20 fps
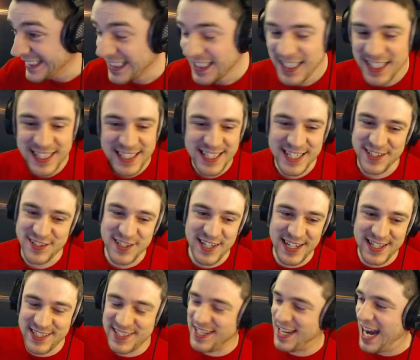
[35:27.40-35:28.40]

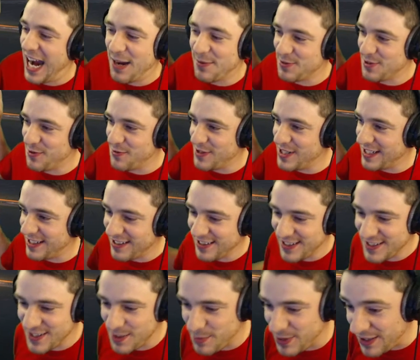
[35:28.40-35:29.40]
It's absolutely
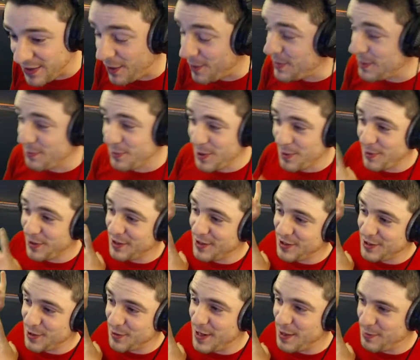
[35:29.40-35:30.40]
ridiculous. I believe. I mean, Prime Nine,
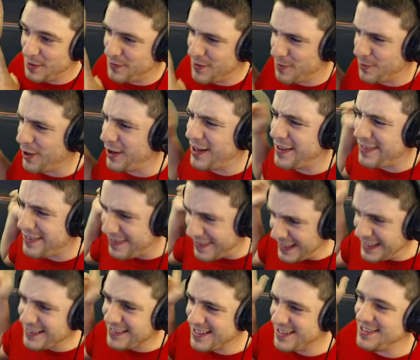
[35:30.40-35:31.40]
correct me if I'm wrong. I
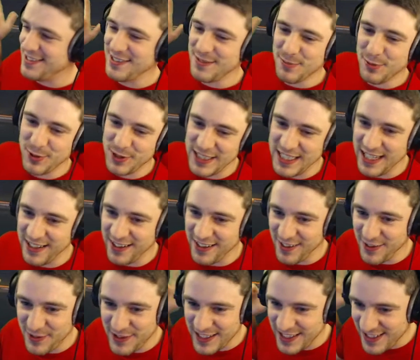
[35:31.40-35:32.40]
think this is the Mortican. I
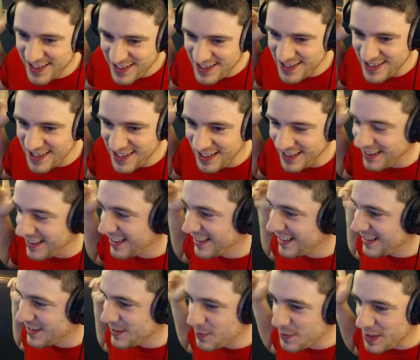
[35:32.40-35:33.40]
don't think this is the
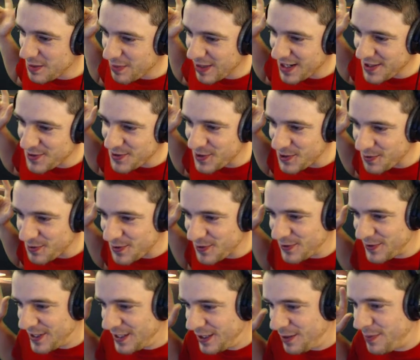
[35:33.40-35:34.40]
beam laser you were
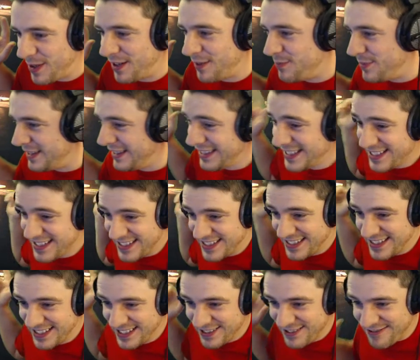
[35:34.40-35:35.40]
talking about. But this
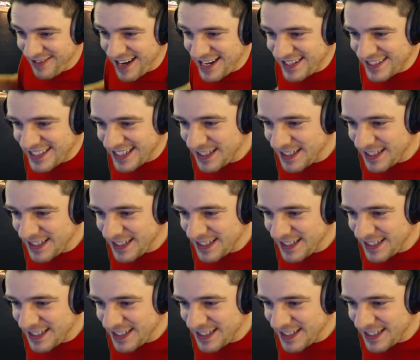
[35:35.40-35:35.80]
is crazy.